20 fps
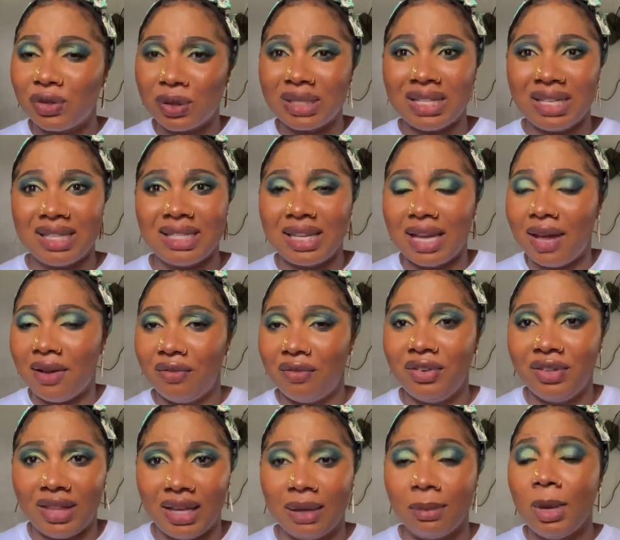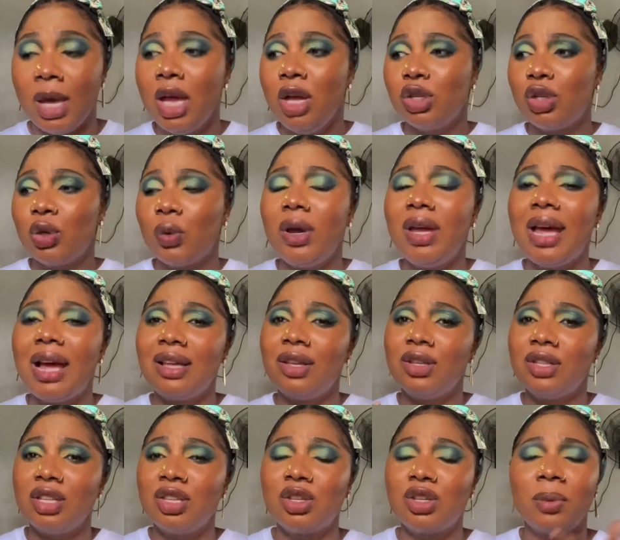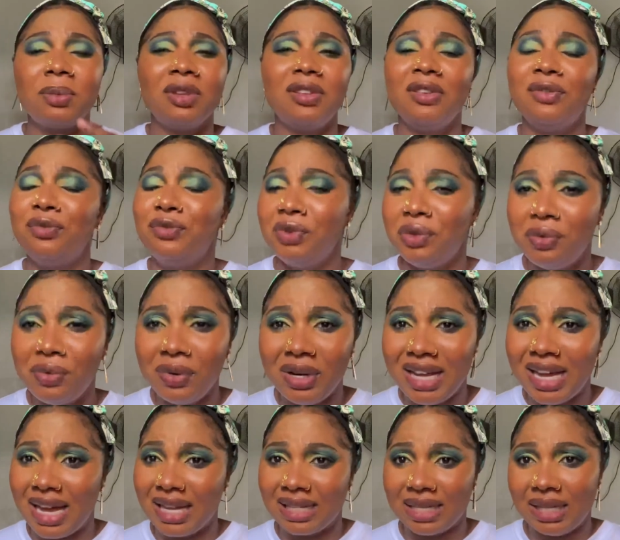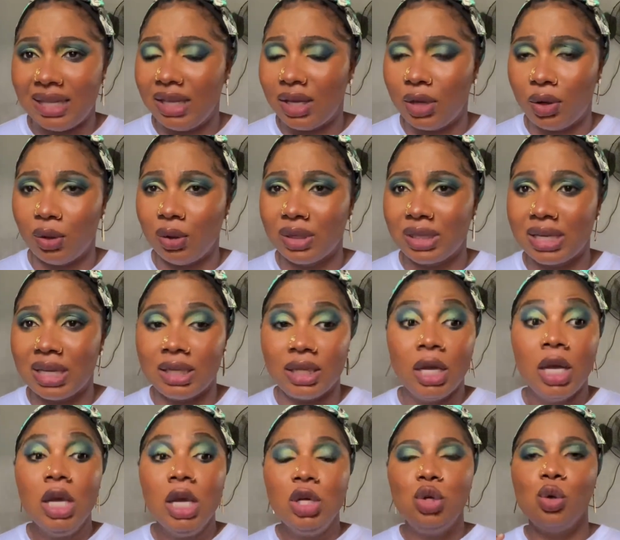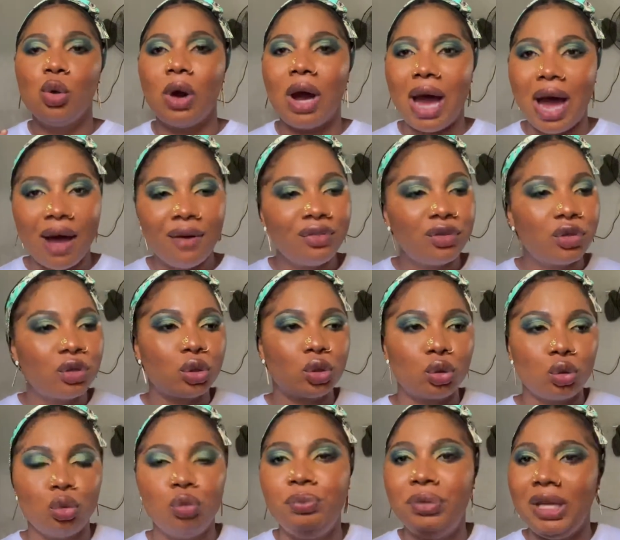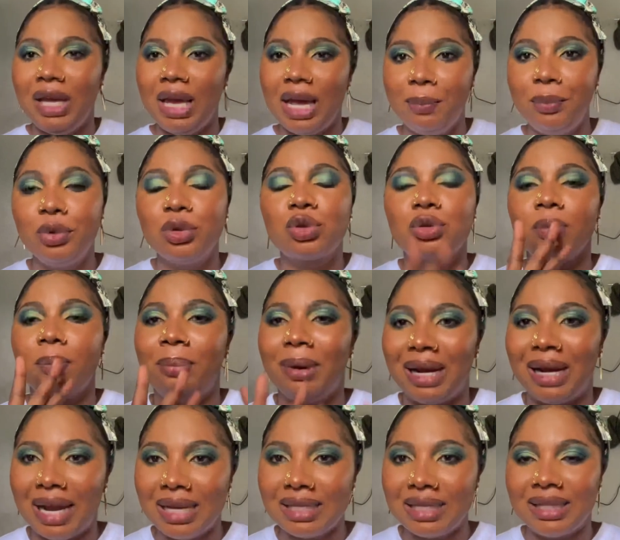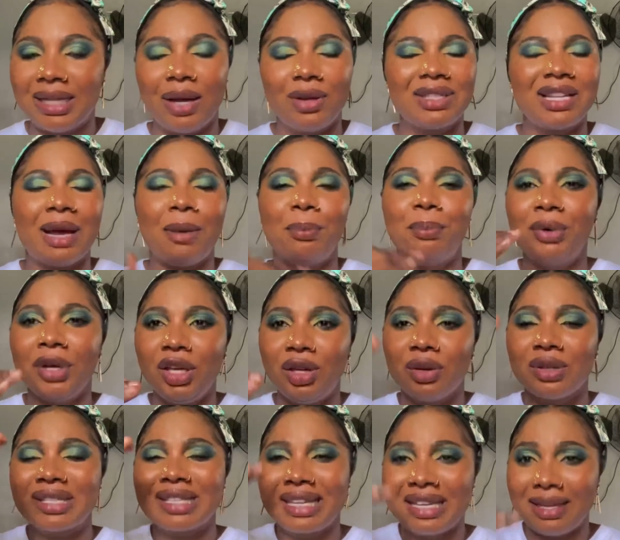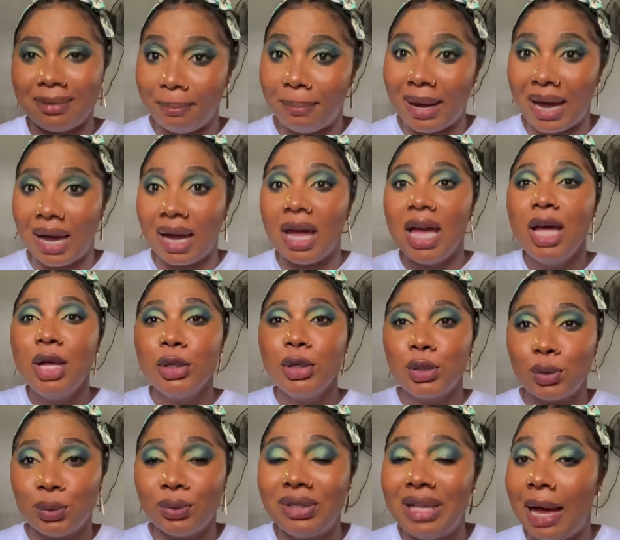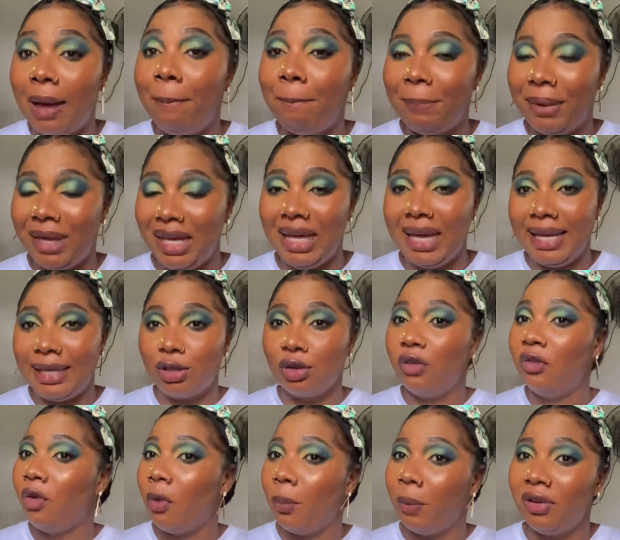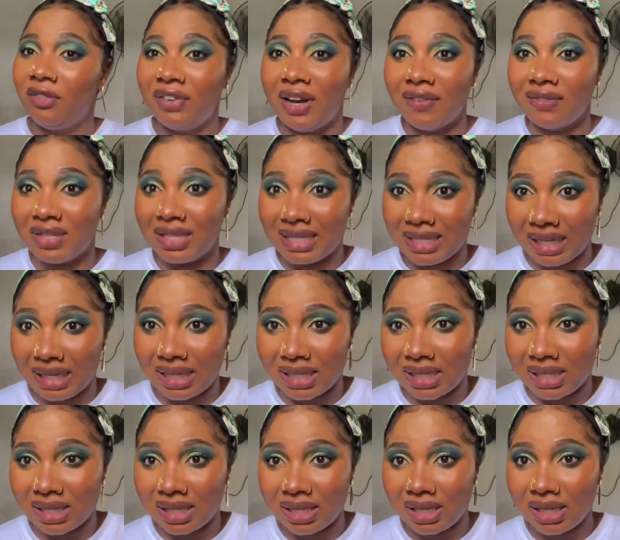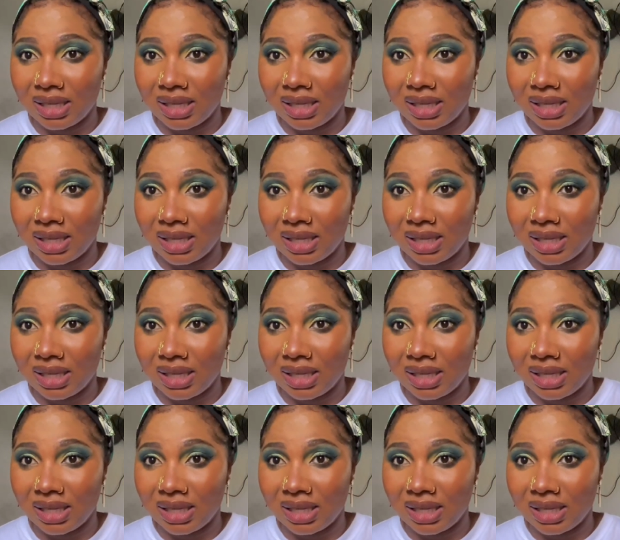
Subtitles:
6, everything. So when you are using something really, really acidic on your skin, you have to be able to balance it out and bring your skin back to that pH of 4.5 to 6.